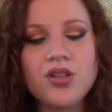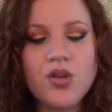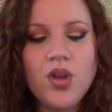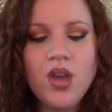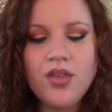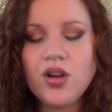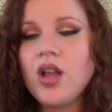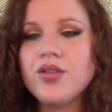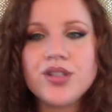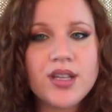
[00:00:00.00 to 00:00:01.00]
So they're
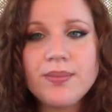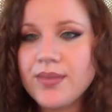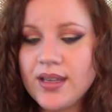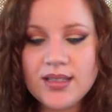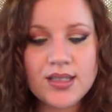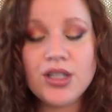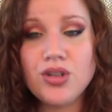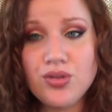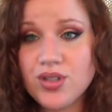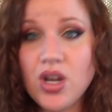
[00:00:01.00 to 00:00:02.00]
colors that can be easily
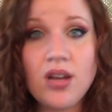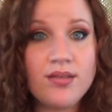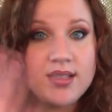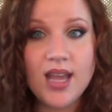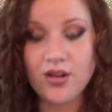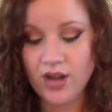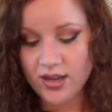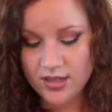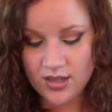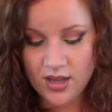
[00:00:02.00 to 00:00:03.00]
used day or
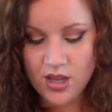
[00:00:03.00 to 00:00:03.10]
night.